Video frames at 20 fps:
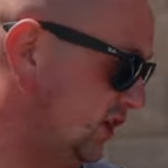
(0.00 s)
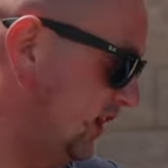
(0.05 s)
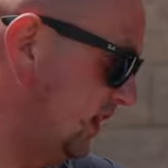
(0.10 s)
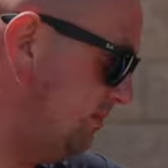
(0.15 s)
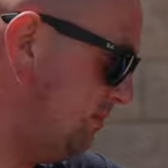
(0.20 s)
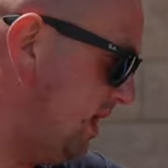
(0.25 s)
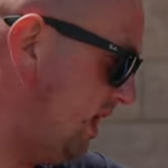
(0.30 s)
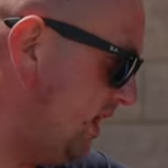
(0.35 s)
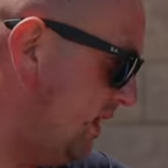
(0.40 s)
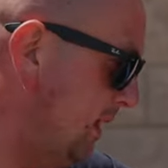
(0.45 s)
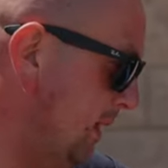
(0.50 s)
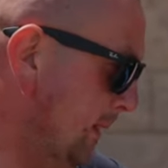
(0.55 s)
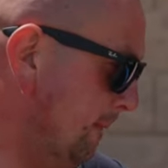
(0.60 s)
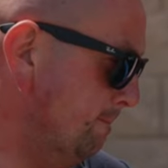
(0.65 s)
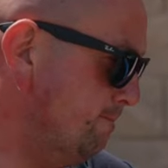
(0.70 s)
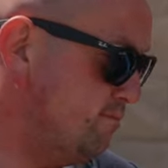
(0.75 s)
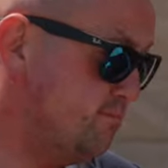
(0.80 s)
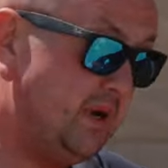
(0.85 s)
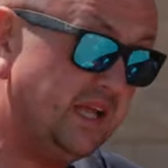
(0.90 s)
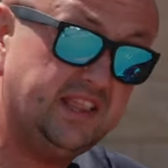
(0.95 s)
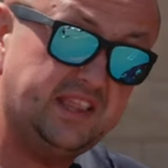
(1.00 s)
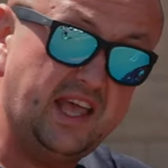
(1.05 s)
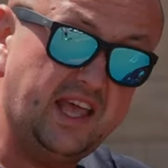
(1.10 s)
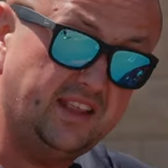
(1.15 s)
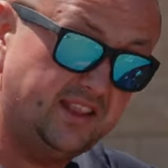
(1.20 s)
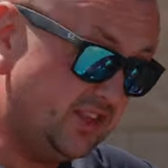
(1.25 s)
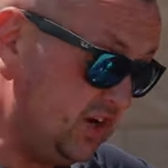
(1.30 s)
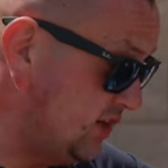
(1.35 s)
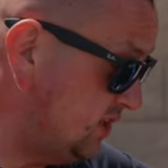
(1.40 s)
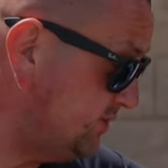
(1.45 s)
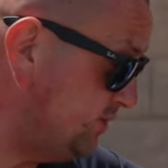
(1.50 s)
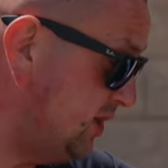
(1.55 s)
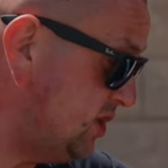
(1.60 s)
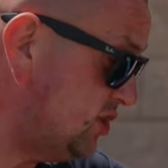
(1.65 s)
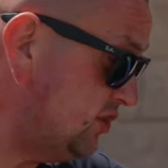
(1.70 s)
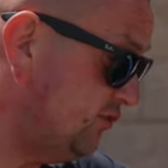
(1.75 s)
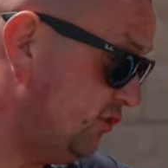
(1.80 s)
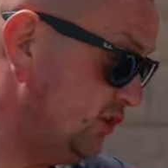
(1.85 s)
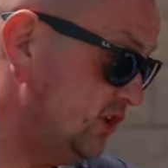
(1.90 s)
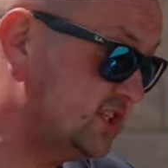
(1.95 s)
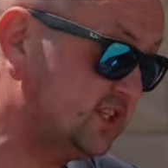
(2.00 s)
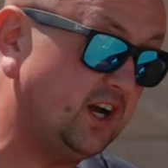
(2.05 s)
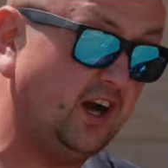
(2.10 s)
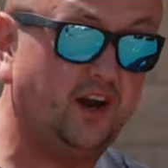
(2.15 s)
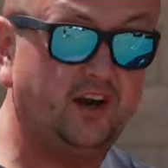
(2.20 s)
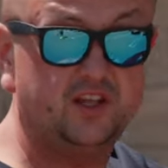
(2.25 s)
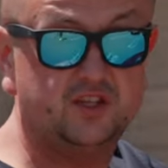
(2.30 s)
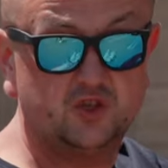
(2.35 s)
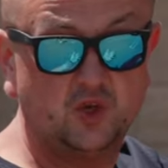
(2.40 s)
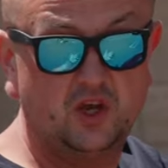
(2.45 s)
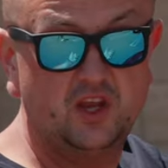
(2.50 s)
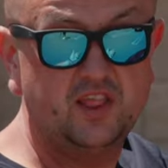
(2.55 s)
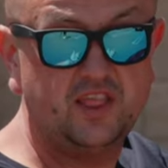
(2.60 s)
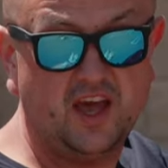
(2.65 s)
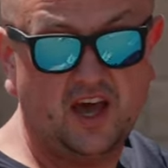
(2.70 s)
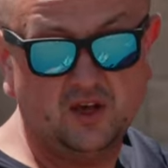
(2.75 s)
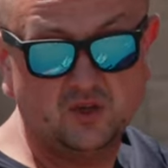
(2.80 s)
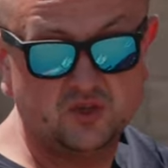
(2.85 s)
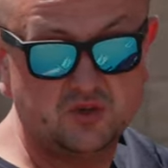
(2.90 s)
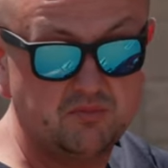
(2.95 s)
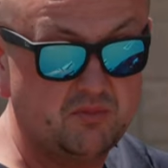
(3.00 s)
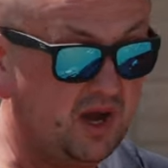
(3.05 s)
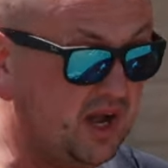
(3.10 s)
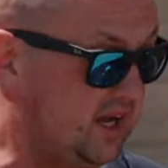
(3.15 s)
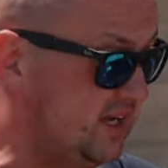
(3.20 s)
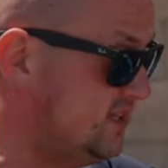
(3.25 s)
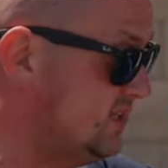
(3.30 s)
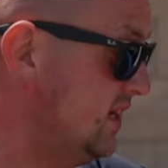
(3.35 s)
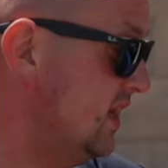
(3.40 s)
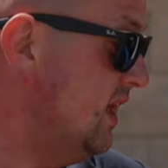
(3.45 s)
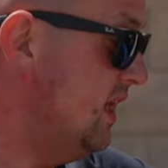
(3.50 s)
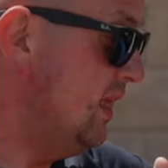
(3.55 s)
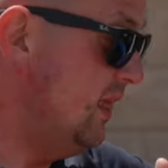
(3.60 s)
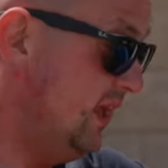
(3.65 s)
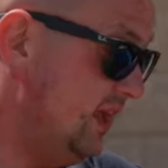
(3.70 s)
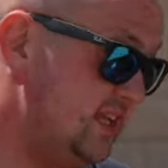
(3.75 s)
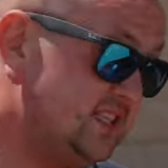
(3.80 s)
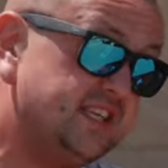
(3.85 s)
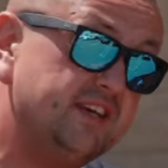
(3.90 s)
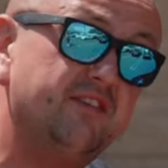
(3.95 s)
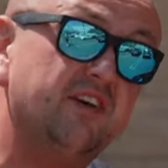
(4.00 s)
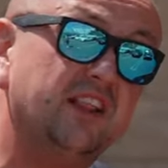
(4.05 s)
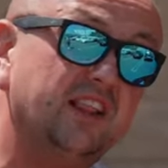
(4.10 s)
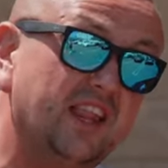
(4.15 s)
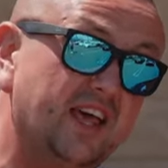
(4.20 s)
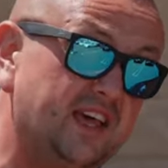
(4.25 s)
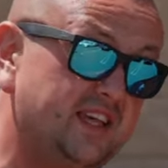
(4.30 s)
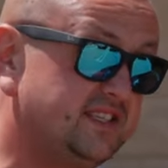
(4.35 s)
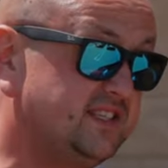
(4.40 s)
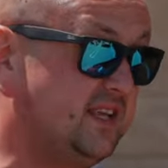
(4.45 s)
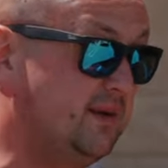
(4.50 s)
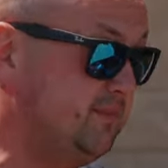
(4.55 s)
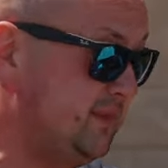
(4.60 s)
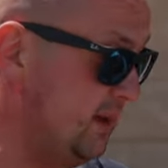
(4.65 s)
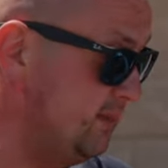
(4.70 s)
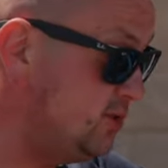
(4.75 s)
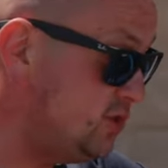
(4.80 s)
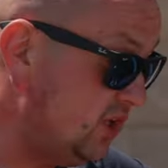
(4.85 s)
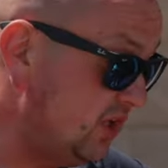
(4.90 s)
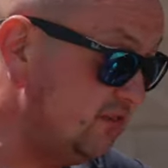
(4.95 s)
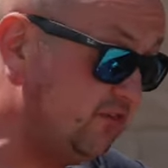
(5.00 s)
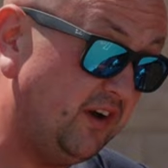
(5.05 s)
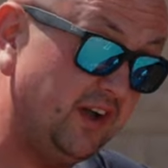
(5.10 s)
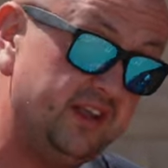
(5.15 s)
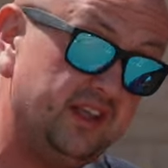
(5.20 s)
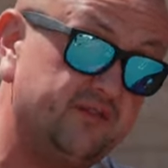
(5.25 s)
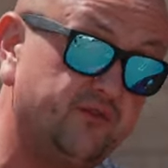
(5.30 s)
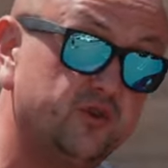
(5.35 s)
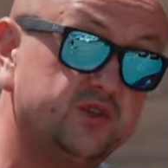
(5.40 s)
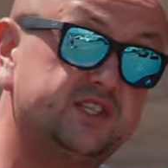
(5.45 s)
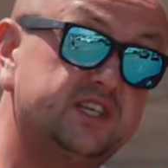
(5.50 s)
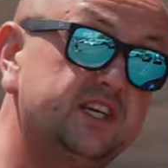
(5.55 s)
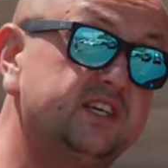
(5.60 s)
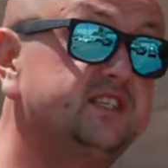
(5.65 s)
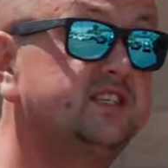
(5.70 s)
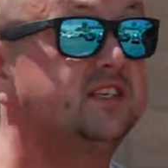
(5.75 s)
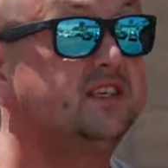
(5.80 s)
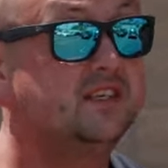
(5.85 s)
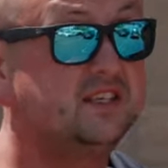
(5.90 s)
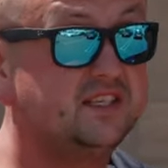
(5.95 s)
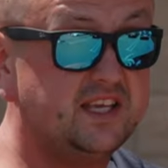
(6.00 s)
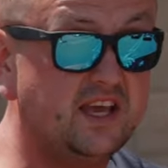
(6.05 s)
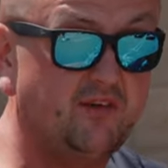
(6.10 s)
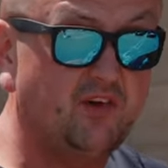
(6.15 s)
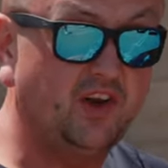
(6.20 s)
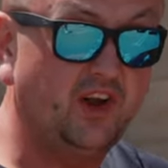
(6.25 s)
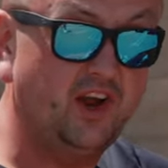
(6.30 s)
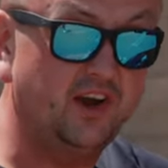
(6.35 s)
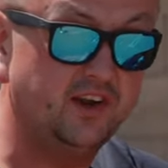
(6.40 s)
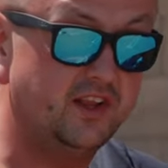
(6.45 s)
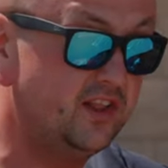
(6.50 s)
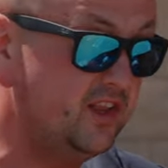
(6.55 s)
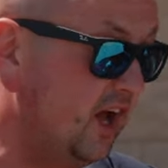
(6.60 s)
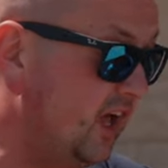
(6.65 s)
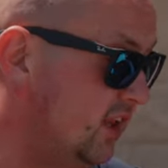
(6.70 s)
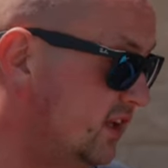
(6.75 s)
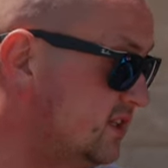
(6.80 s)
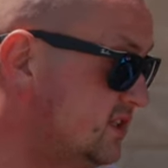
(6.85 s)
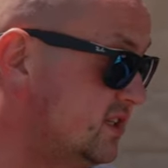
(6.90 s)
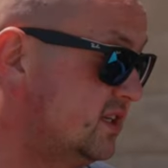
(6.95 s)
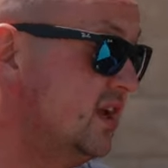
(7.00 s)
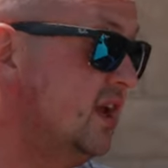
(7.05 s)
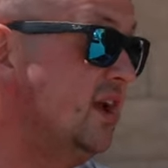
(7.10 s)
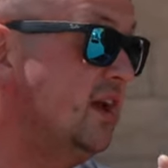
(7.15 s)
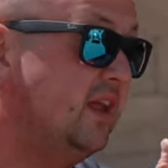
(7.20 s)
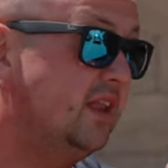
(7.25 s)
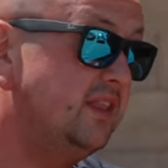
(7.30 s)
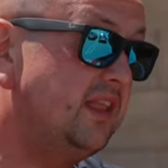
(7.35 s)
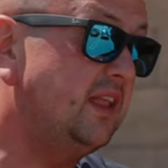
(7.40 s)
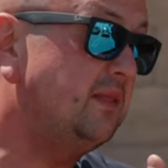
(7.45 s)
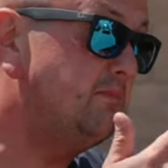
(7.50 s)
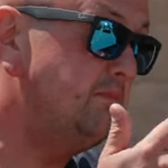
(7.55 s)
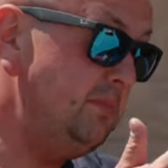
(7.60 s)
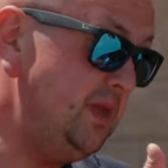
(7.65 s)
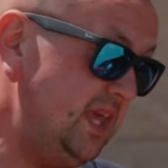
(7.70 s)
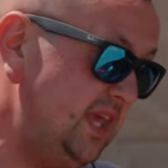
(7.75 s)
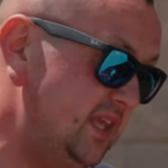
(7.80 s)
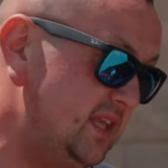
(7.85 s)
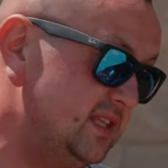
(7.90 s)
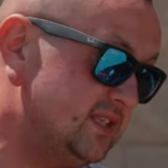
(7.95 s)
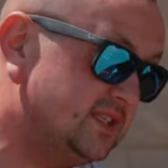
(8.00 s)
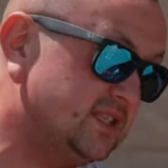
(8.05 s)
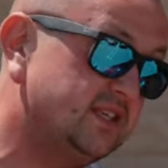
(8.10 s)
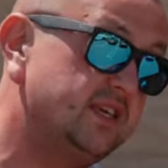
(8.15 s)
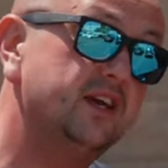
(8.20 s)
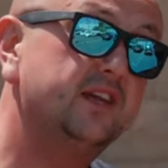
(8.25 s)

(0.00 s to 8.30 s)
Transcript: going to be. But the transmission for this car, it's only $1,000. It's even less. Sometimes you can find it for $600, $700. That means